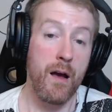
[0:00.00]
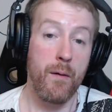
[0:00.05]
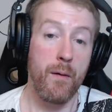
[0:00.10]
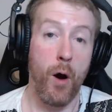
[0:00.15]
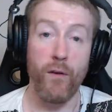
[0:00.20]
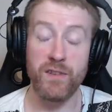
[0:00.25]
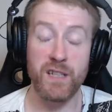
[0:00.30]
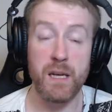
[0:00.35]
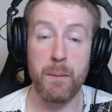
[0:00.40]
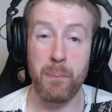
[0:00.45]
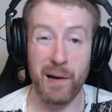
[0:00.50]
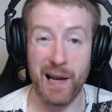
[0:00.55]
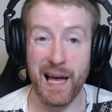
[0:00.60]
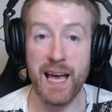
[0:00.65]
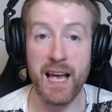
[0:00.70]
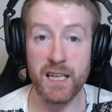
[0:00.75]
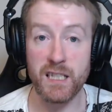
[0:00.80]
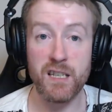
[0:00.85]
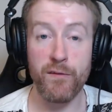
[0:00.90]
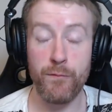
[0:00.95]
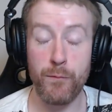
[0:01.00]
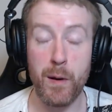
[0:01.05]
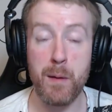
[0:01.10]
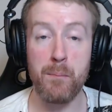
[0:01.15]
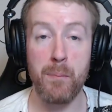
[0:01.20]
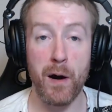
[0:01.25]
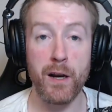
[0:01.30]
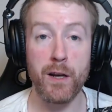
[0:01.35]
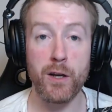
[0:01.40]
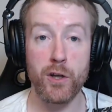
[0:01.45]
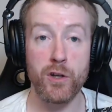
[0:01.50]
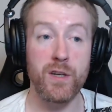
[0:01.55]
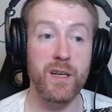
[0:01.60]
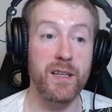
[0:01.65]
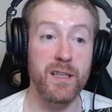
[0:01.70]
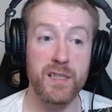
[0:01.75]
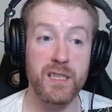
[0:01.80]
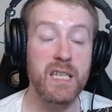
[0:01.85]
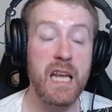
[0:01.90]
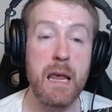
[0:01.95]
obviously, players have been punished
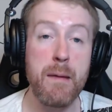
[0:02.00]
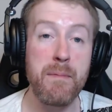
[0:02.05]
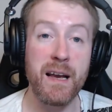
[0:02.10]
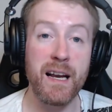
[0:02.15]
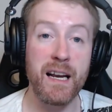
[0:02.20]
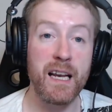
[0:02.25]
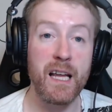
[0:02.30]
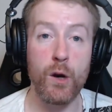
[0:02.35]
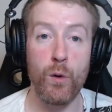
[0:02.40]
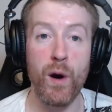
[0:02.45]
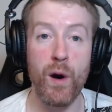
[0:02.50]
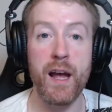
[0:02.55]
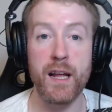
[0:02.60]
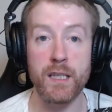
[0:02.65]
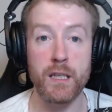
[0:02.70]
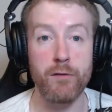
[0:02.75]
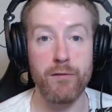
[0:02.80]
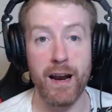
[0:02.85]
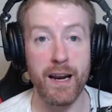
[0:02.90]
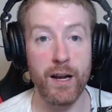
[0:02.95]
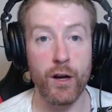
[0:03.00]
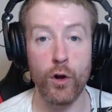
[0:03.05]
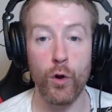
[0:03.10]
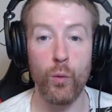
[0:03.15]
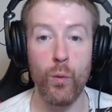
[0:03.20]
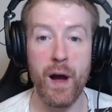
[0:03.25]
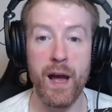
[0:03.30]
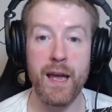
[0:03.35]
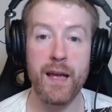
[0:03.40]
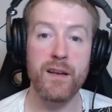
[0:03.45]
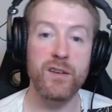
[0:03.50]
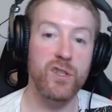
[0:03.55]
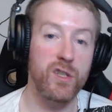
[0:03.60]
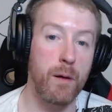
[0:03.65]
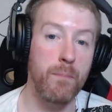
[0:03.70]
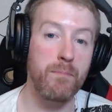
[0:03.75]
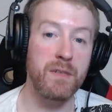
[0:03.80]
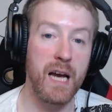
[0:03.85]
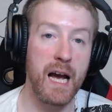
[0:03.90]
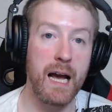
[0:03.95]
in seemingly quite a tyrannical way
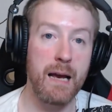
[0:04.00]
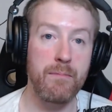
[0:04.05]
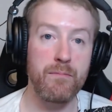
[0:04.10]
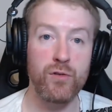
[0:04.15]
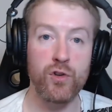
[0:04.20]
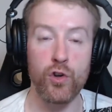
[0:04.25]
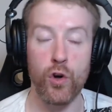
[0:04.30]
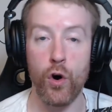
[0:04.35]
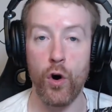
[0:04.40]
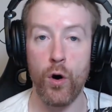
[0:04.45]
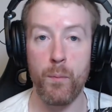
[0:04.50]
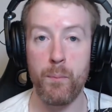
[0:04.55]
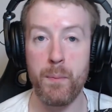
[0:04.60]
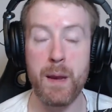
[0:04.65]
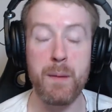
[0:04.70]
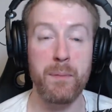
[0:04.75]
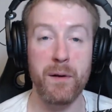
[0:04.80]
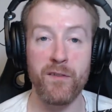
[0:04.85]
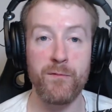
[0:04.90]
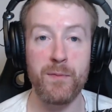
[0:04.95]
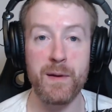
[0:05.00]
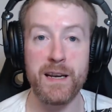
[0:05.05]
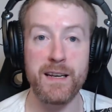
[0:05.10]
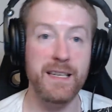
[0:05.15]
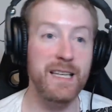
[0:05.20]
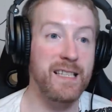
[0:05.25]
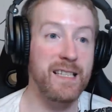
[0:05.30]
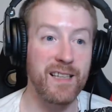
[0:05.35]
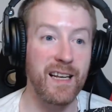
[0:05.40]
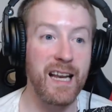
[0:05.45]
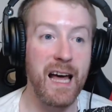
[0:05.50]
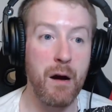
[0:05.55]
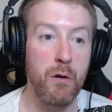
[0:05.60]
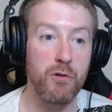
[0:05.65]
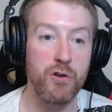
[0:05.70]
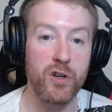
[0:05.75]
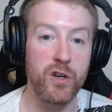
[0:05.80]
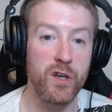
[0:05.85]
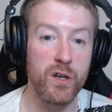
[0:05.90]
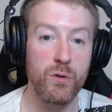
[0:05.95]
sometimes, or people have been
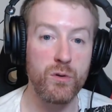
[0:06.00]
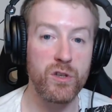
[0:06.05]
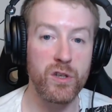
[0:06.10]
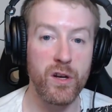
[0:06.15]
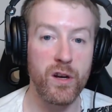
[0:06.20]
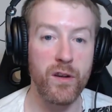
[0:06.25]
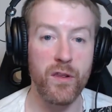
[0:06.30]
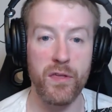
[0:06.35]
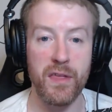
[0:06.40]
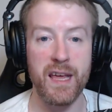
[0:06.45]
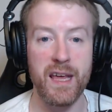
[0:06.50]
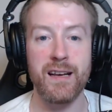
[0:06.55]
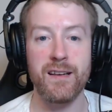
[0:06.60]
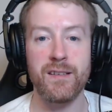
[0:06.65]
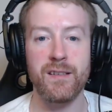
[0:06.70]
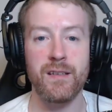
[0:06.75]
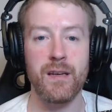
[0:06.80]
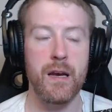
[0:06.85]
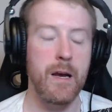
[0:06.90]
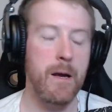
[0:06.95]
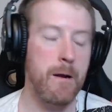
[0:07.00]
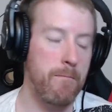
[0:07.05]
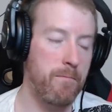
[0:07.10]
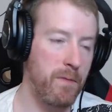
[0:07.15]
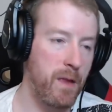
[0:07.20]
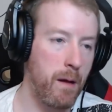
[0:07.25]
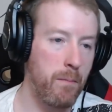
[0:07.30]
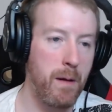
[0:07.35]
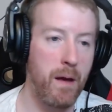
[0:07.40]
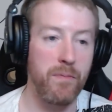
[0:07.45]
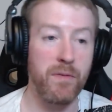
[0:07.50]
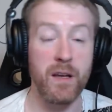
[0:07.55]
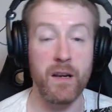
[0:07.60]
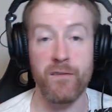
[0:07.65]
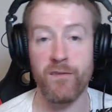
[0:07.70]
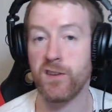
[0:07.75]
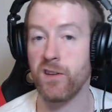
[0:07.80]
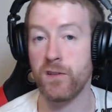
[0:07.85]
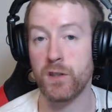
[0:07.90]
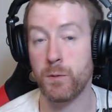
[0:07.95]
disallowed to do certain things. I mean, I think
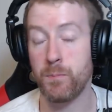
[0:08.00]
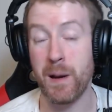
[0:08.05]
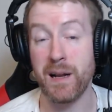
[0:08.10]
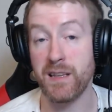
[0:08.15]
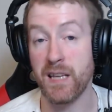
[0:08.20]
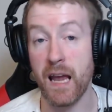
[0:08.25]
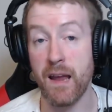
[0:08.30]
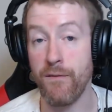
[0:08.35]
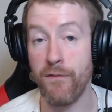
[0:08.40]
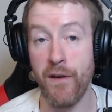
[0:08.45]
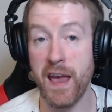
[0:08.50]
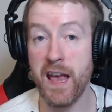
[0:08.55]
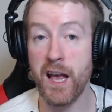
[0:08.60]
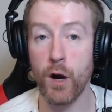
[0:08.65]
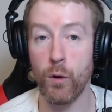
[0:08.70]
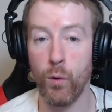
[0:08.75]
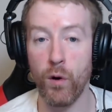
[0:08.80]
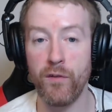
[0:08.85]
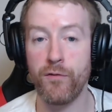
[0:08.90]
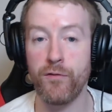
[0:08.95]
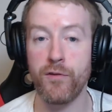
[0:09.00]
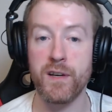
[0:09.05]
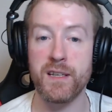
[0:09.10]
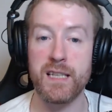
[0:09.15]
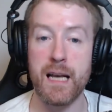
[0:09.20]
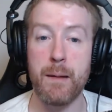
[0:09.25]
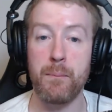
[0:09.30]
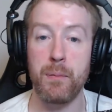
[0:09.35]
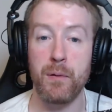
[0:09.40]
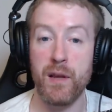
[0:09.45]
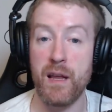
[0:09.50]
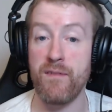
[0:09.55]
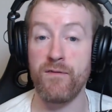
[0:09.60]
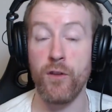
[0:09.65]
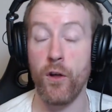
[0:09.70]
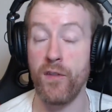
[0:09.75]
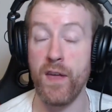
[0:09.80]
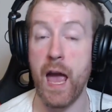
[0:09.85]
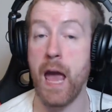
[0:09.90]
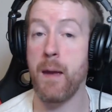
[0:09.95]
of the Spectate Faker one, for example, even
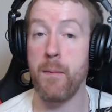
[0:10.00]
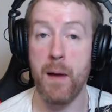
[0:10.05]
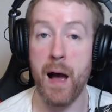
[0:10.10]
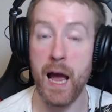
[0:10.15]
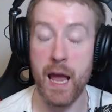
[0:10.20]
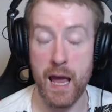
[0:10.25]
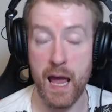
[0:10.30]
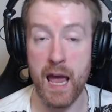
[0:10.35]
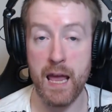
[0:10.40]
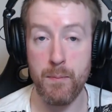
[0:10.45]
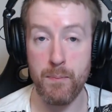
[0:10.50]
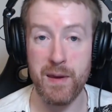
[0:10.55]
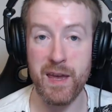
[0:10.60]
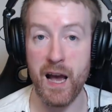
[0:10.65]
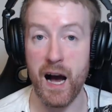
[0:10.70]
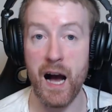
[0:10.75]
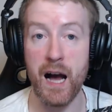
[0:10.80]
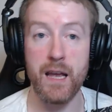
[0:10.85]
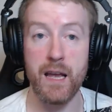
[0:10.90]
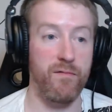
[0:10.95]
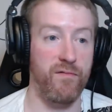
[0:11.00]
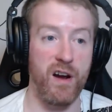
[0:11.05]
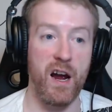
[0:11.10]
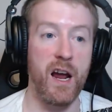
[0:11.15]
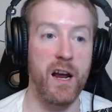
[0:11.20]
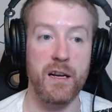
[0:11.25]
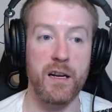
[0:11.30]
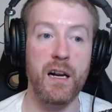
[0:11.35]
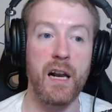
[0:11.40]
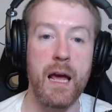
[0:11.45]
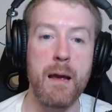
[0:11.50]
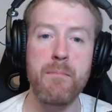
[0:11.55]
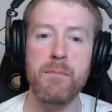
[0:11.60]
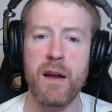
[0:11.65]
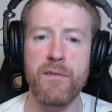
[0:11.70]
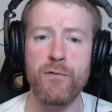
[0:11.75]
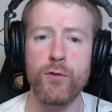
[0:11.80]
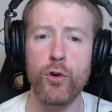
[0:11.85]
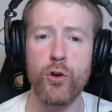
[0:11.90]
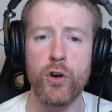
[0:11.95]
though the API Riot
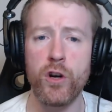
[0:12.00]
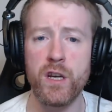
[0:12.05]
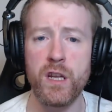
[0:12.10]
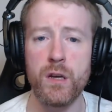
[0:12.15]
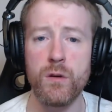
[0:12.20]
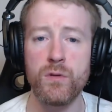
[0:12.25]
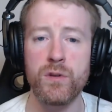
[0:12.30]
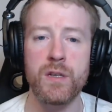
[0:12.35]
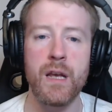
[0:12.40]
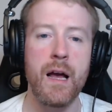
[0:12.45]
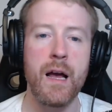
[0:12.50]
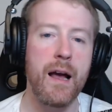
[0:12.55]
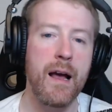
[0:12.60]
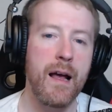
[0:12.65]
claimed everyone could use.